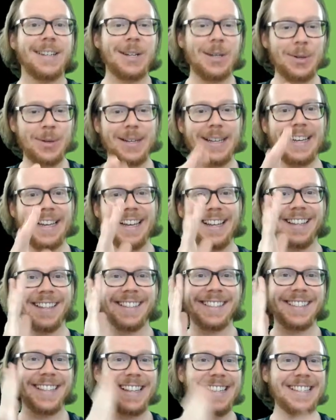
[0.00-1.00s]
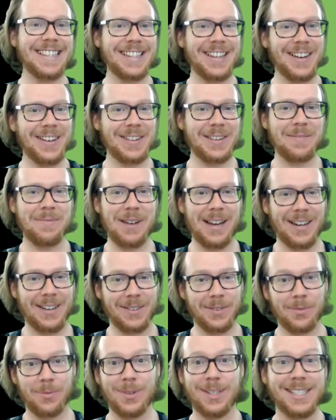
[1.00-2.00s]
Okay, let's talk
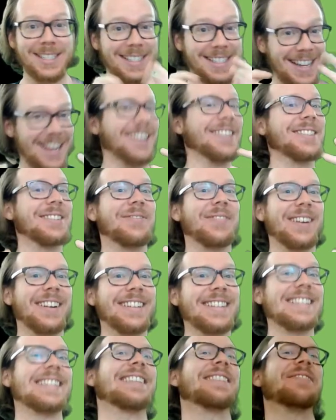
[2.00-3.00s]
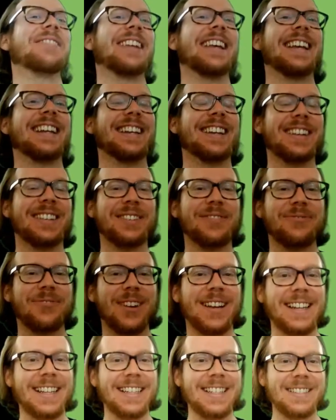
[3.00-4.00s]
about what sounds very intimidating on the
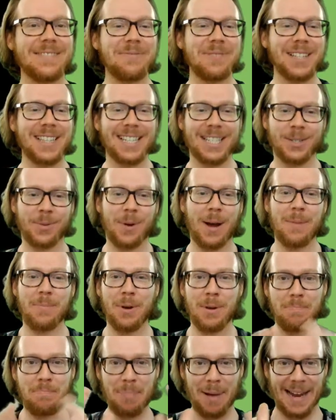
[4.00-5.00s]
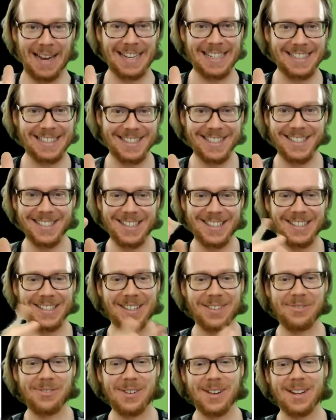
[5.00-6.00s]
front end, but that's why I put painless on
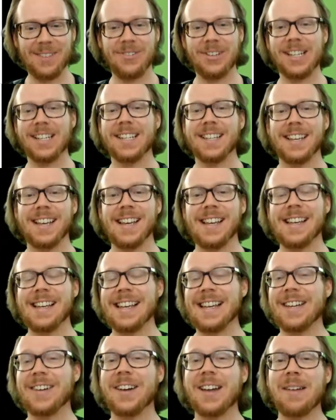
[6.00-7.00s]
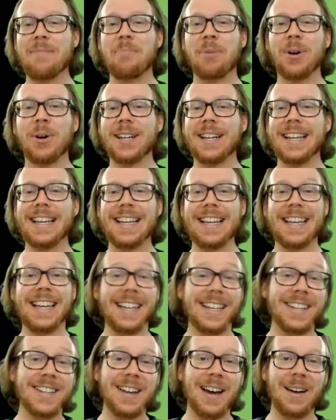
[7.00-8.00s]
the front of it. Internet marketing
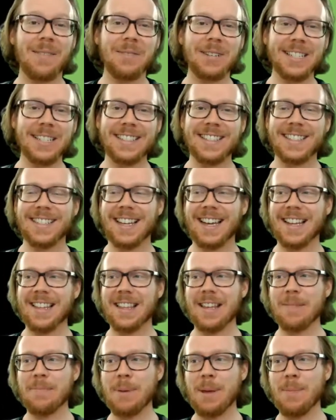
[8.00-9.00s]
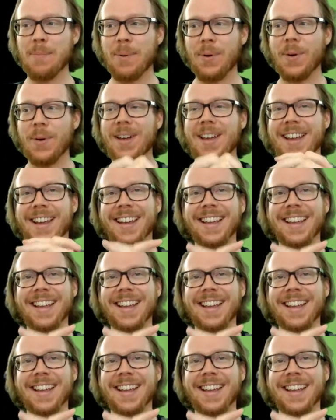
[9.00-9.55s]
economics. I think people